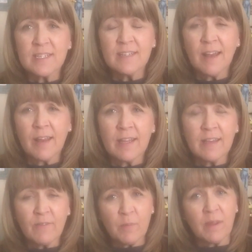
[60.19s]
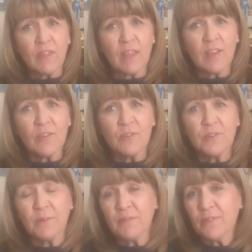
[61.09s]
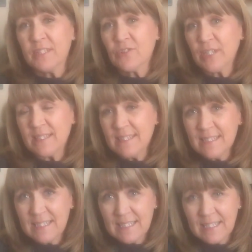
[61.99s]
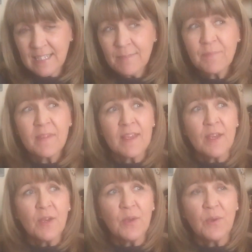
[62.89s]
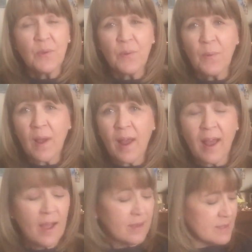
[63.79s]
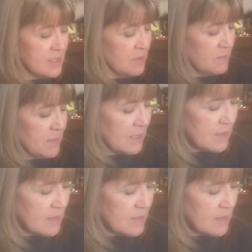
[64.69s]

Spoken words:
to give a big thank you to my friend Tracy D, who sent me